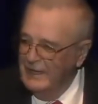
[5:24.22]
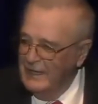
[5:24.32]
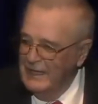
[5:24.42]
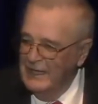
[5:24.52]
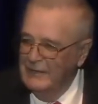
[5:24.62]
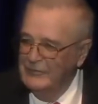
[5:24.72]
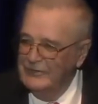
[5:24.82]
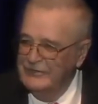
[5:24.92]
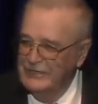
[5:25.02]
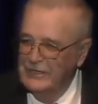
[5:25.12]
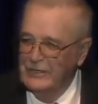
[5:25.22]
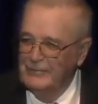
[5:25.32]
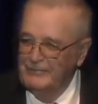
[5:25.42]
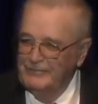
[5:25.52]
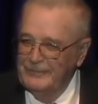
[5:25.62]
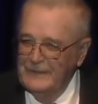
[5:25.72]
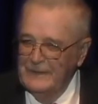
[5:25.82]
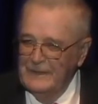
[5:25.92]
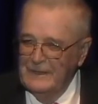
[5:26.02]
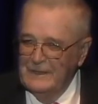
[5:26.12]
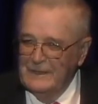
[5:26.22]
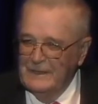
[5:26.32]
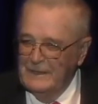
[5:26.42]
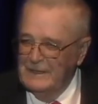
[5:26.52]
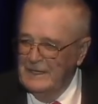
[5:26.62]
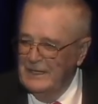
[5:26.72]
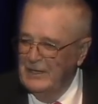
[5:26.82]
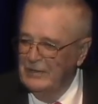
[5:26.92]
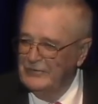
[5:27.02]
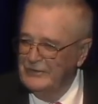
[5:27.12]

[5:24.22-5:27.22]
Lamb and Kim. And Hal's,